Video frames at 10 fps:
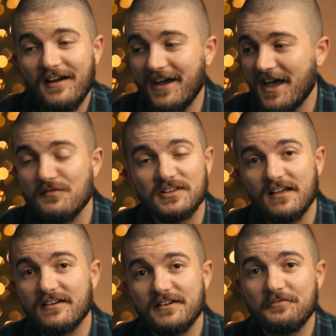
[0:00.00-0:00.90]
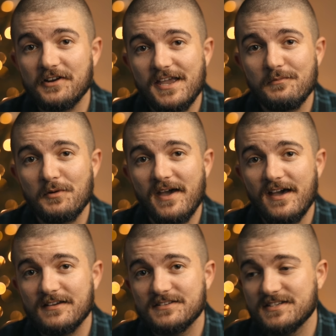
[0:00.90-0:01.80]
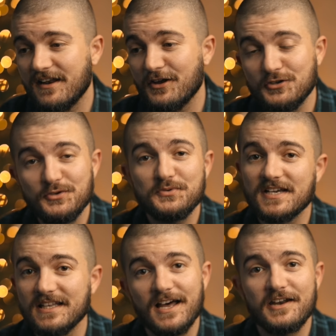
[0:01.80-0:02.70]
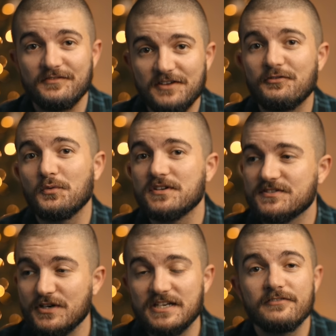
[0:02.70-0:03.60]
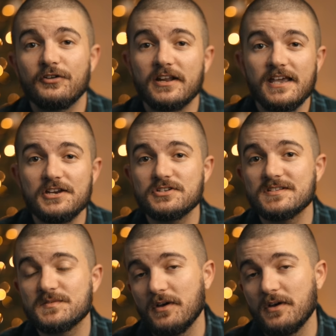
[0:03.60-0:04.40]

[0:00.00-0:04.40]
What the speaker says: I have a lot of different camera bags and I use a lot of different ones for different occasions,